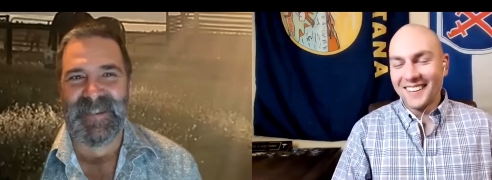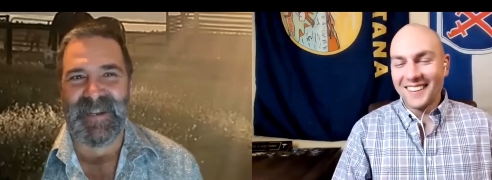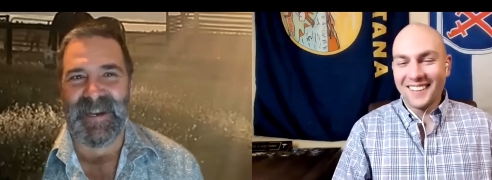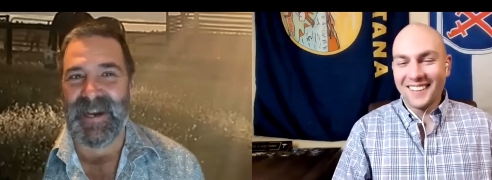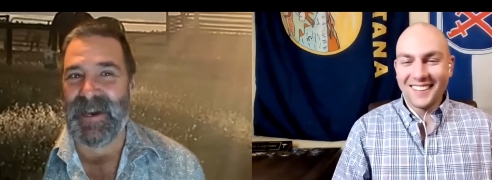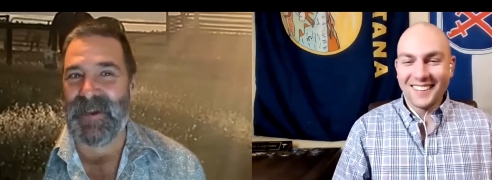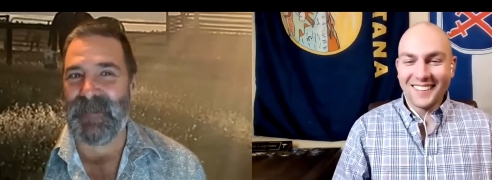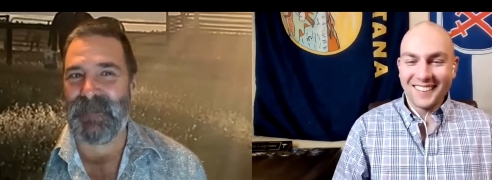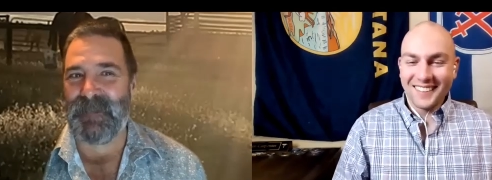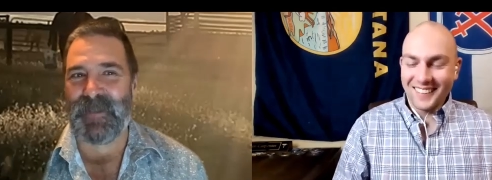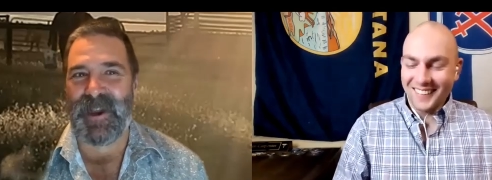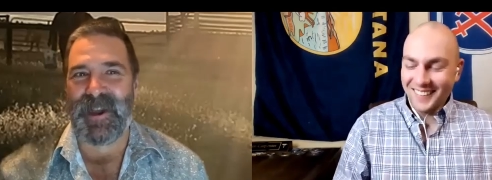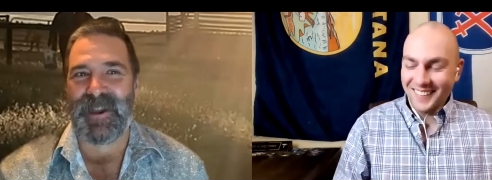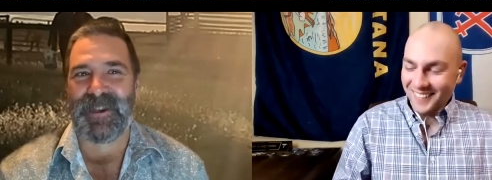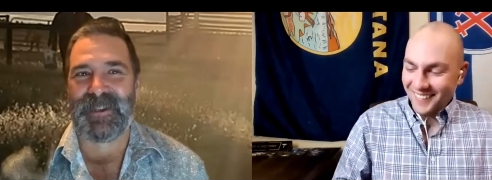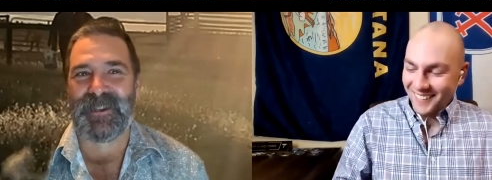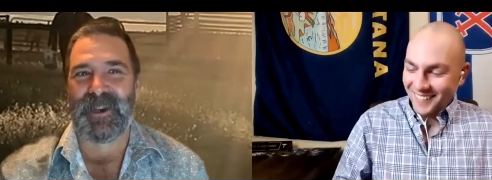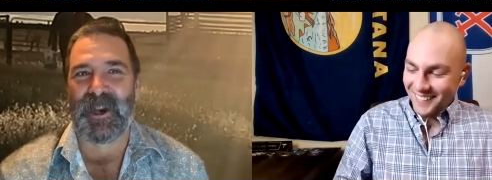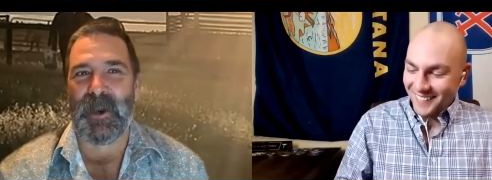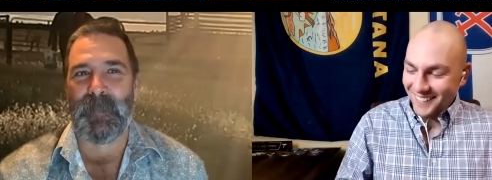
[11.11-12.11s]
Speaker 1: I'm
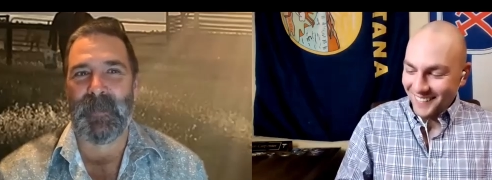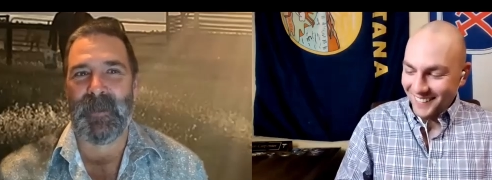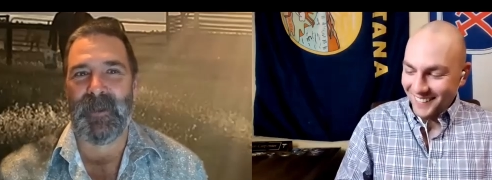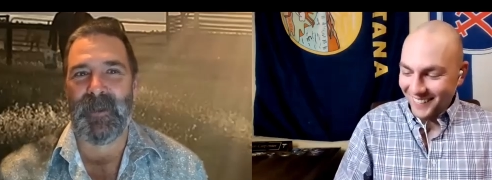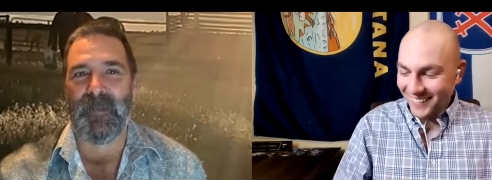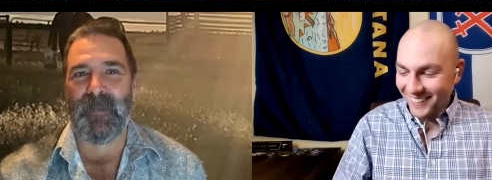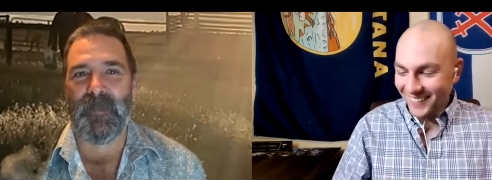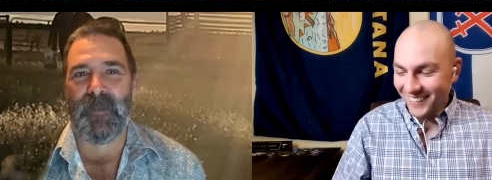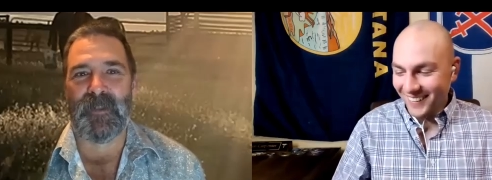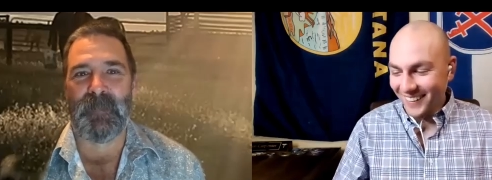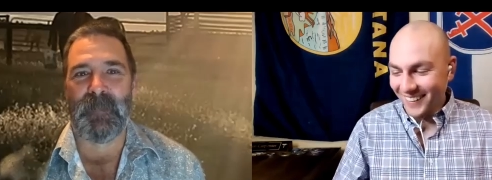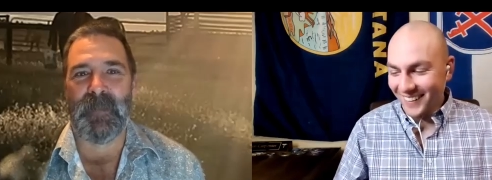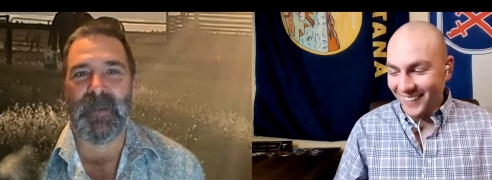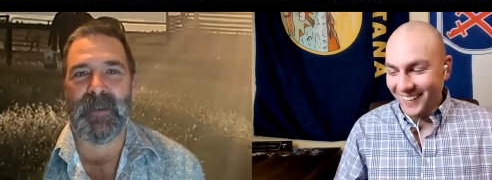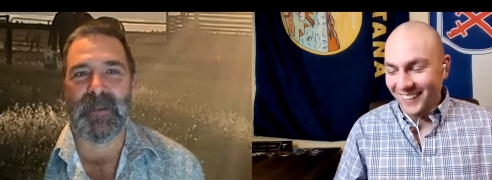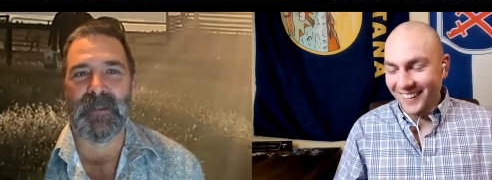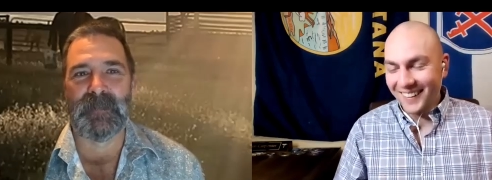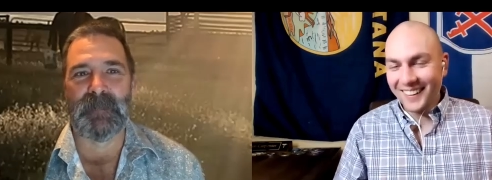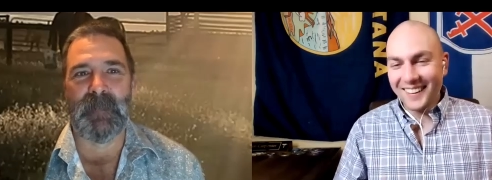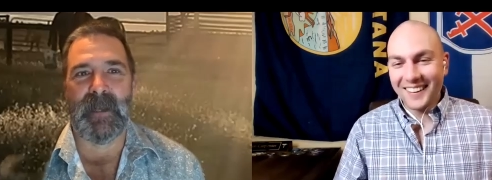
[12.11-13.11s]
Brandon Carpenter, and with me
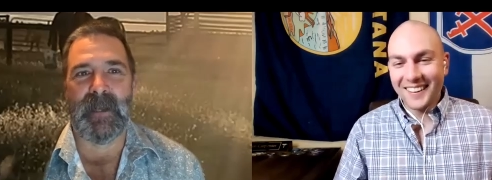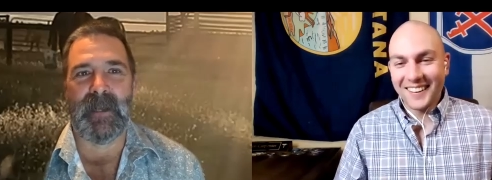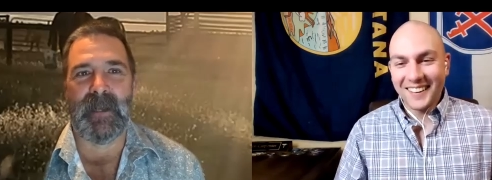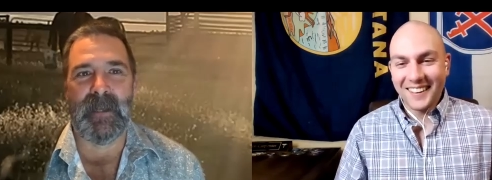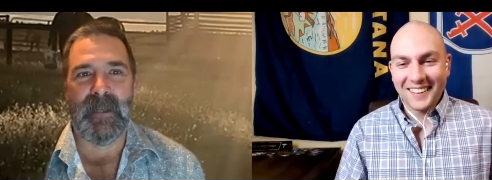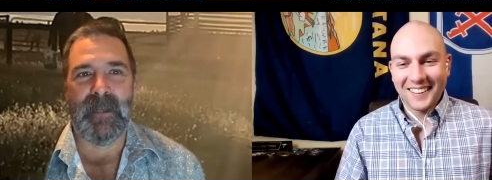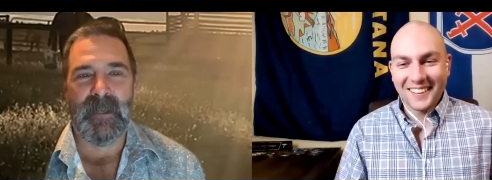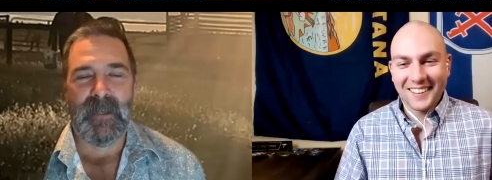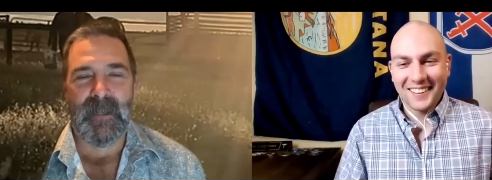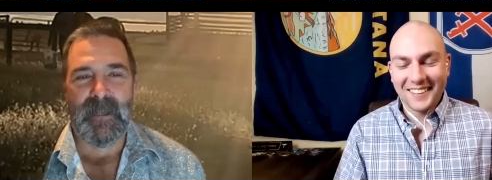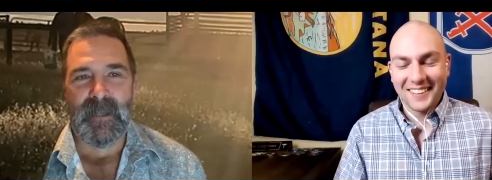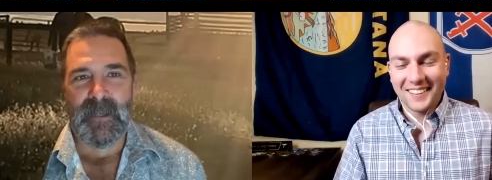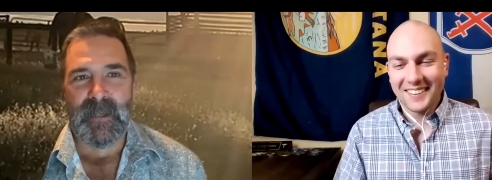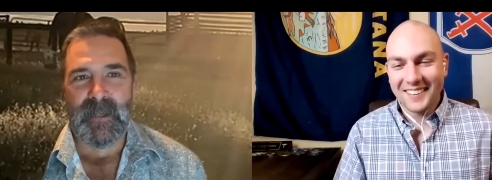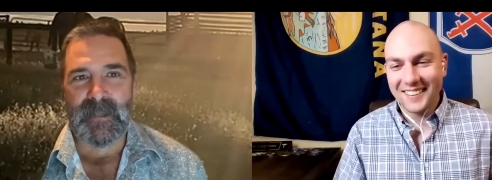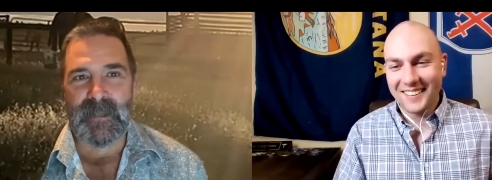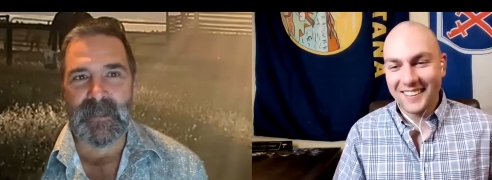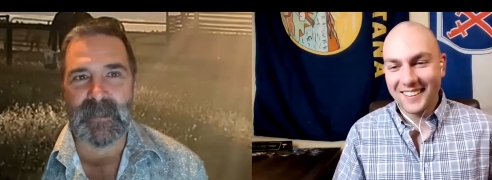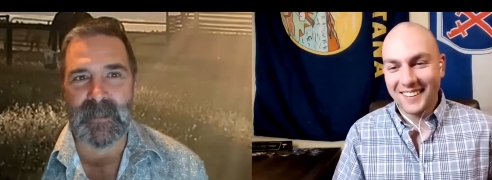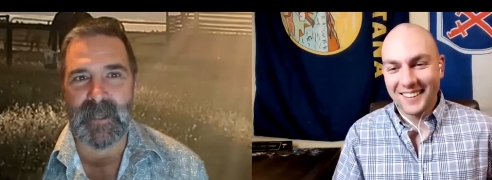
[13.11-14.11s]
is my
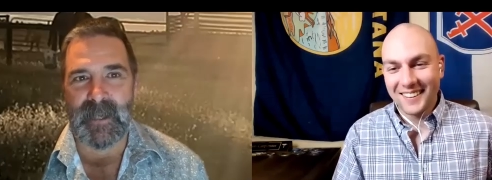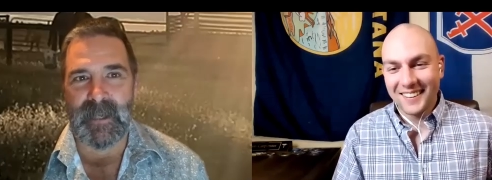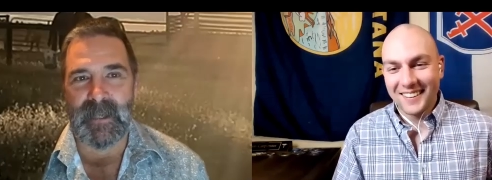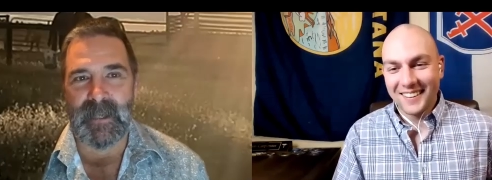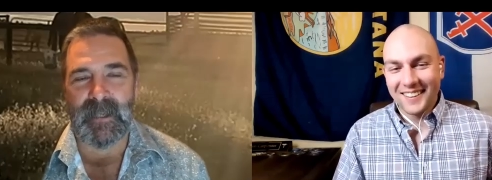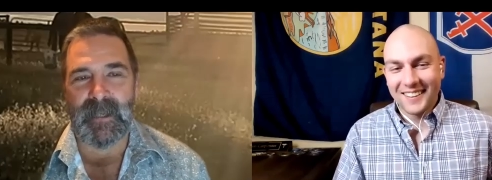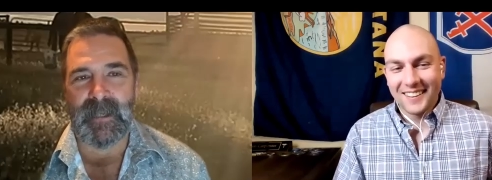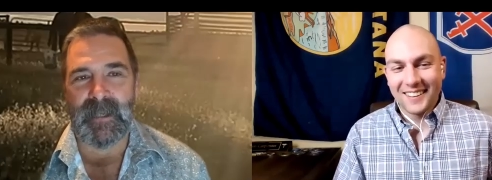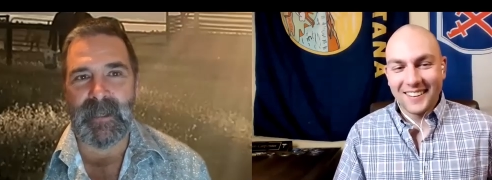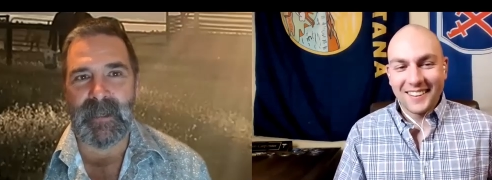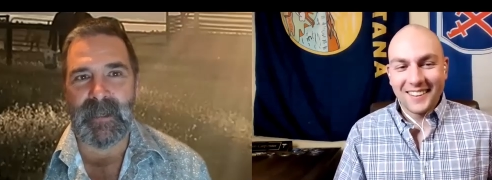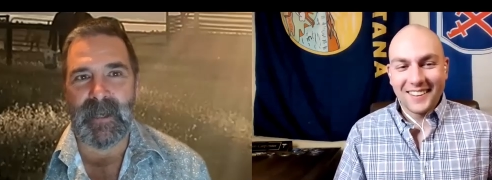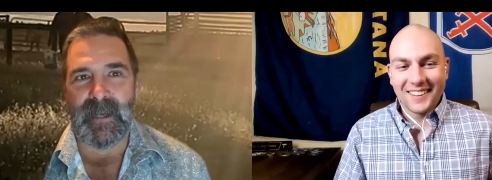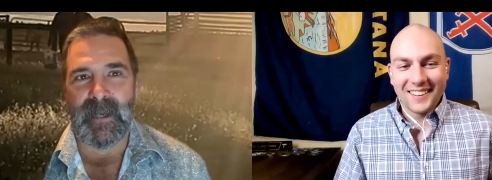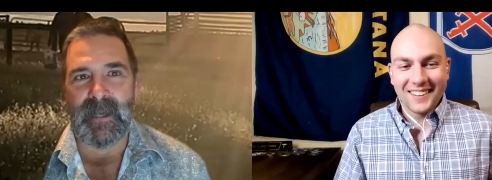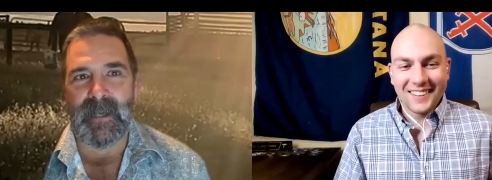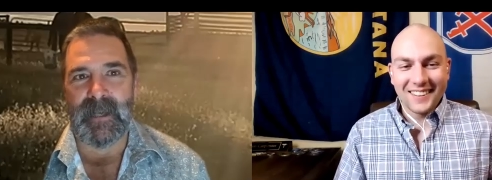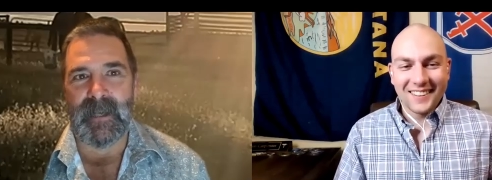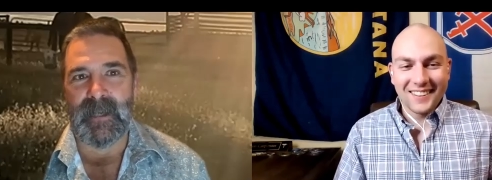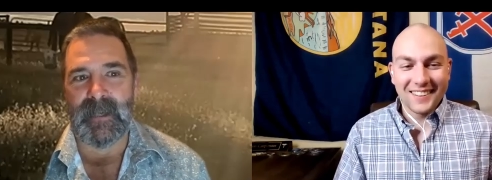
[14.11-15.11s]
slightly
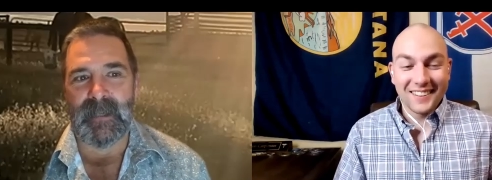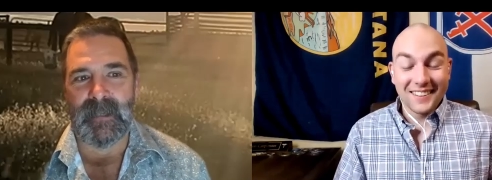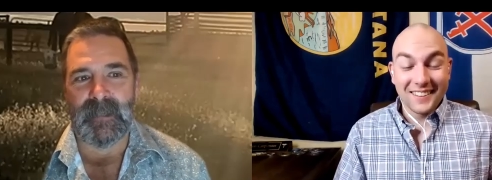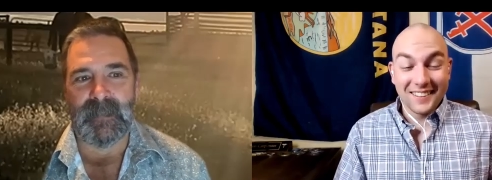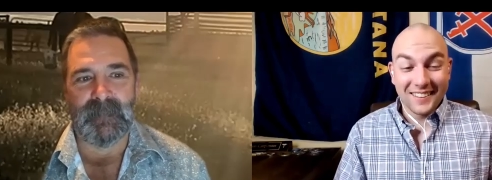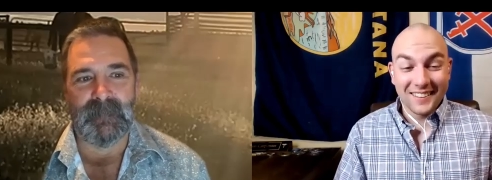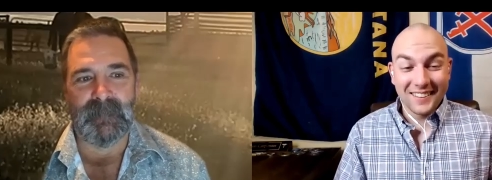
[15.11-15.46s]
uh,